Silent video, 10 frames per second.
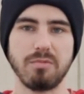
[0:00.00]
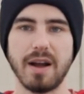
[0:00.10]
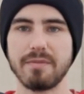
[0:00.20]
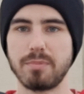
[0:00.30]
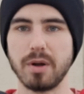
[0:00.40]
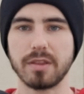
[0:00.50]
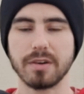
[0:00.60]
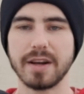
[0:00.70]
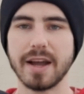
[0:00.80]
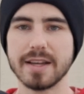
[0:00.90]
I've put
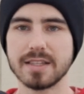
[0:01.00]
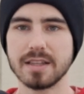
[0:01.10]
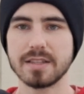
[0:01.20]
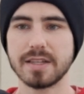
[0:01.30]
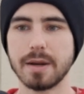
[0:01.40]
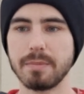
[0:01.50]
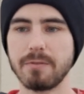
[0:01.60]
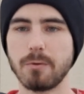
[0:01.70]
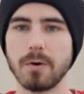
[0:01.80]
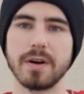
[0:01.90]
3 guys in this tent
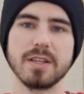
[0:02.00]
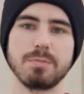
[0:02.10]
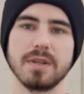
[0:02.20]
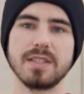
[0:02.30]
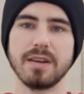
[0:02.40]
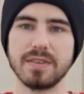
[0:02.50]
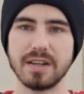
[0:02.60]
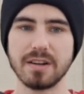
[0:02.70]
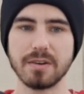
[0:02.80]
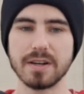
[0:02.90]
before, and it's been
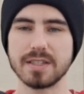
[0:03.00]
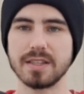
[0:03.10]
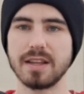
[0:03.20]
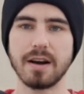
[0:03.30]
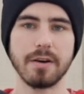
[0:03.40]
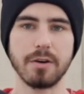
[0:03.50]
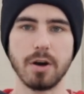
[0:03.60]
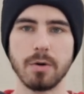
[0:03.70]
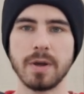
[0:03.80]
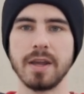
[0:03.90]
70 degrees in there,
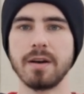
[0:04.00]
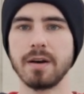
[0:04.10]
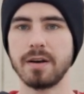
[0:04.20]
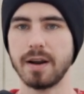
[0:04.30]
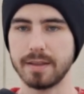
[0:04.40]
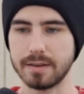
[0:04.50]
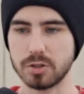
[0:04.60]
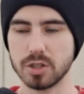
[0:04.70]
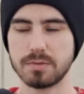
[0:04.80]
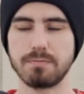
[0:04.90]
no heater,
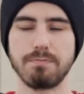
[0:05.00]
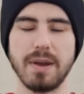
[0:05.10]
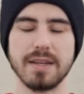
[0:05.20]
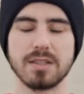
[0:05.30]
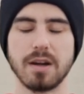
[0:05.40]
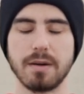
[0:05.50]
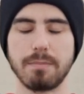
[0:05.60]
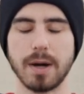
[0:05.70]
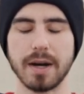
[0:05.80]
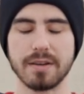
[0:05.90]
nothing, just based on
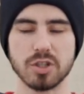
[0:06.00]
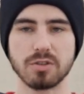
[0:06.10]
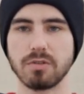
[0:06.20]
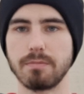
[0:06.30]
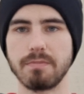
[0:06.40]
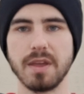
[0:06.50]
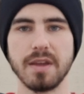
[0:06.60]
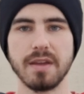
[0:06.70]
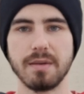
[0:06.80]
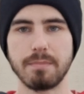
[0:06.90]
from
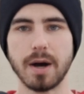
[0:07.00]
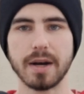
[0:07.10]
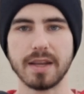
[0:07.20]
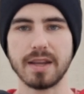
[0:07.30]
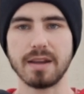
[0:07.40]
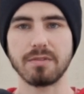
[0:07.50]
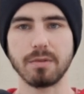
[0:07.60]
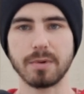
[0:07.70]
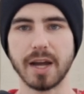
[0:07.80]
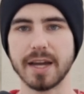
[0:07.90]
body heat
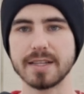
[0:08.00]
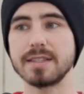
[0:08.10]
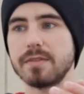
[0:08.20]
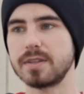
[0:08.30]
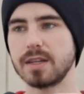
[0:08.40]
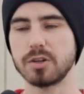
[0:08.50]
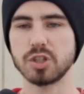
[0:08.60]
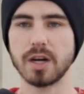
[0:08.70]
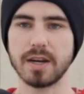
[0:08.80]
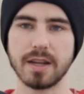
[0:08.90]
from guys and the sun
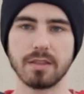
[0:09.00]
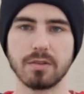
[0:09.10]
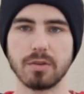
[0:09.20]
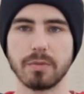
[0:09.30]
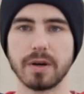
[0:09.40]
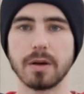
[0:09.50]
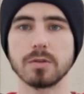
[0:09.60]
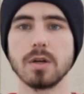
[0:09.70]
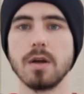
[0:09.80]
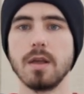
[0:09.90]
shining in through the windows.